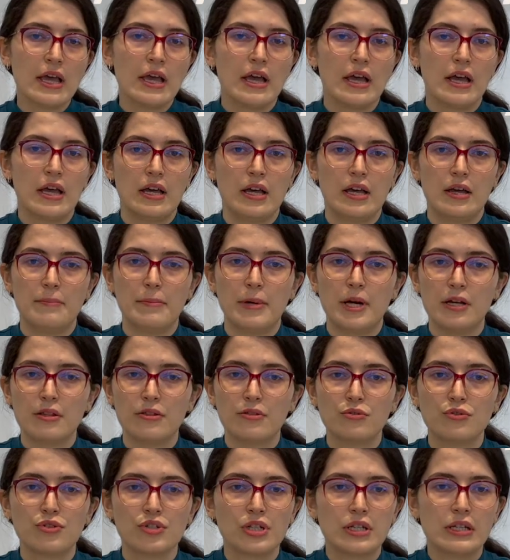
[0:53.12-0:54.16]
uh,
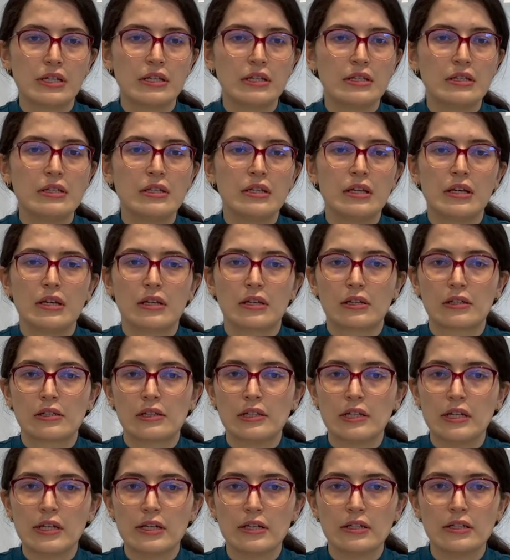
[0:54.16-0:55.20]
pathogen,
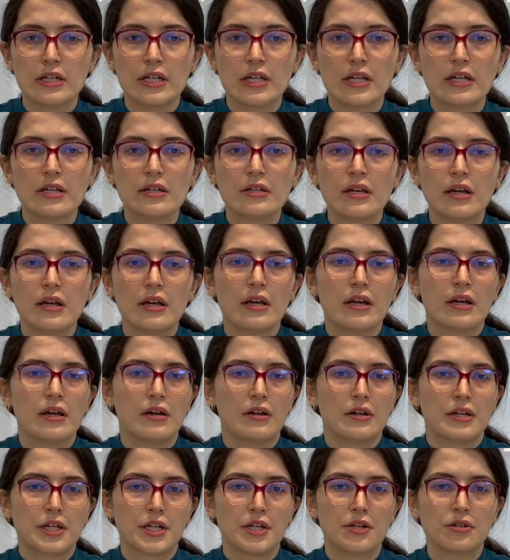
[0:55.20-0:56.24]
clearing,
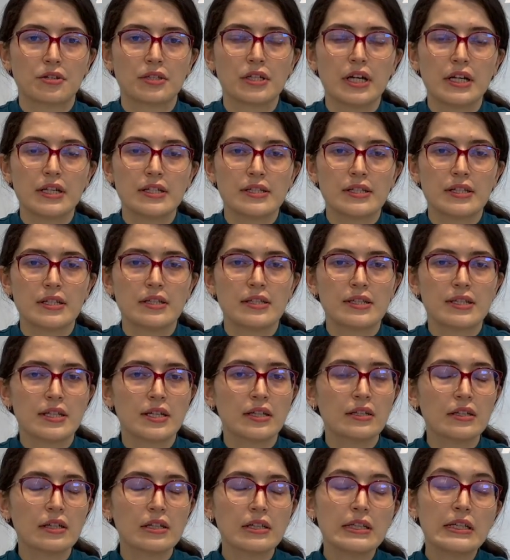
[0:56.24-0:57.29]
uh, recognizing
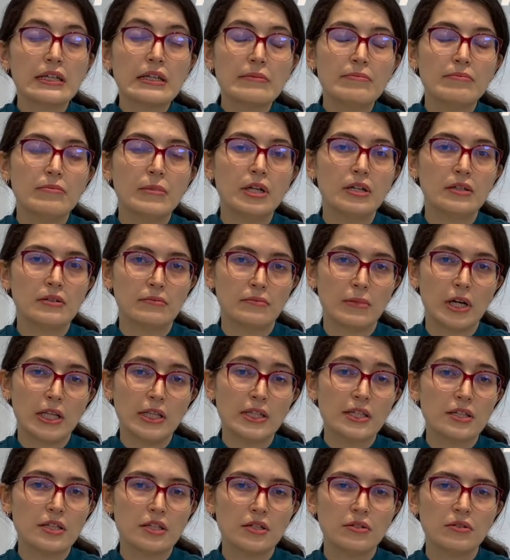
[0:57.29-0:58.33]
signaling mo
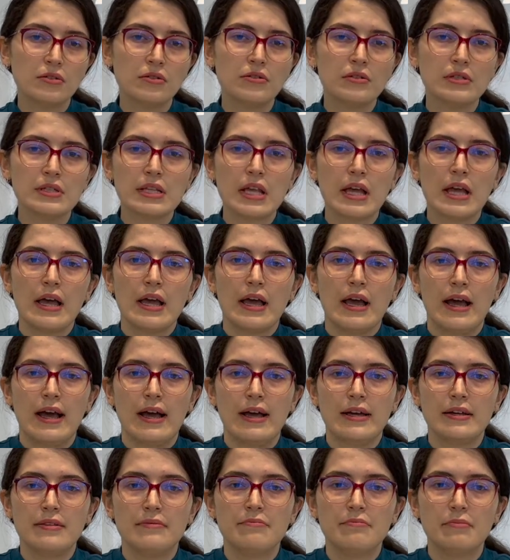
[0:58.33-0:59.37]
molecules,
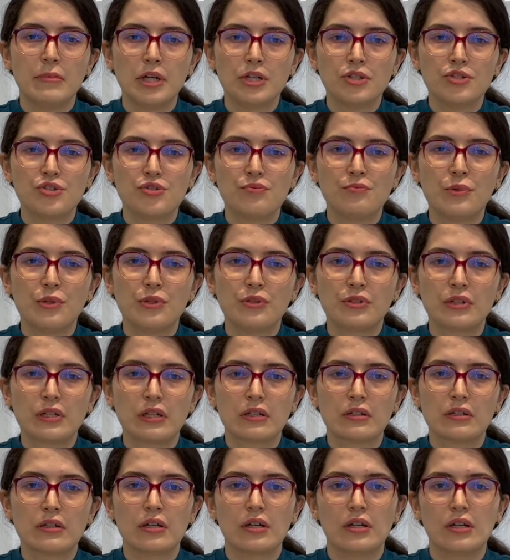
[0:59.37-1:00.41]
and much more
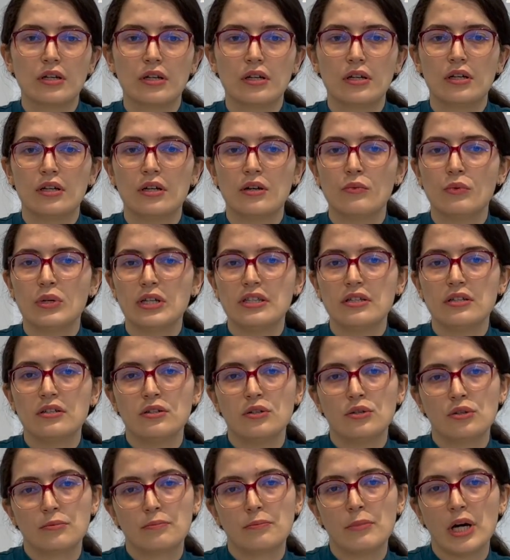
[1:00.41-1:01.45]
uh, within
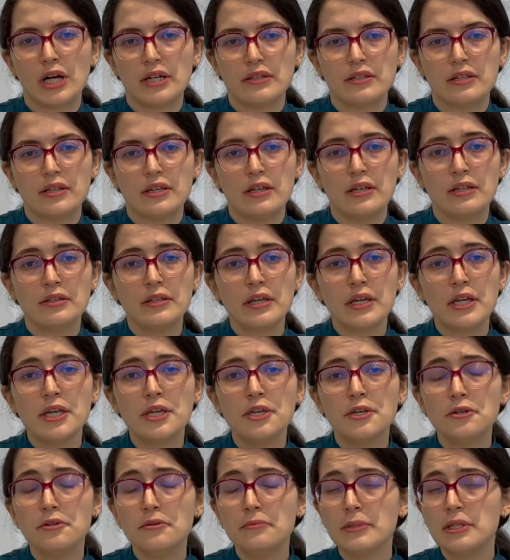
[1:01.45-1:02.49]
your body. In the
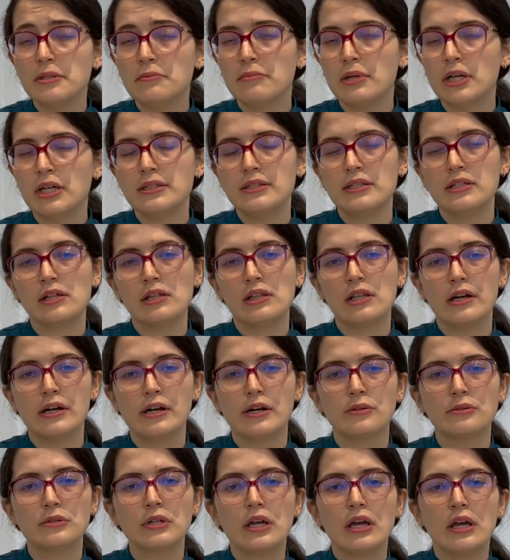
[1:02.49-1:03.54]
human body
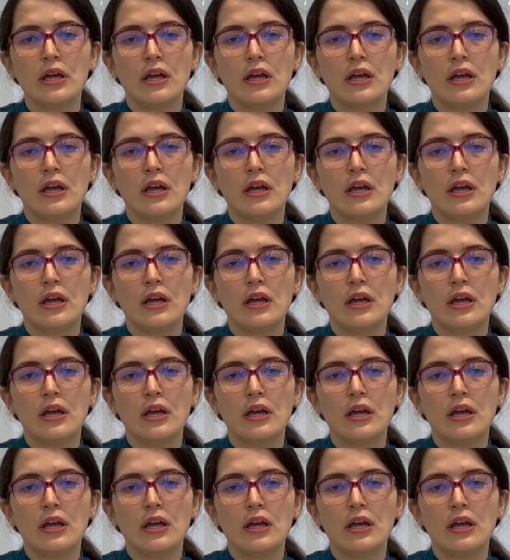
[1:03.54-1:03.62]
alone,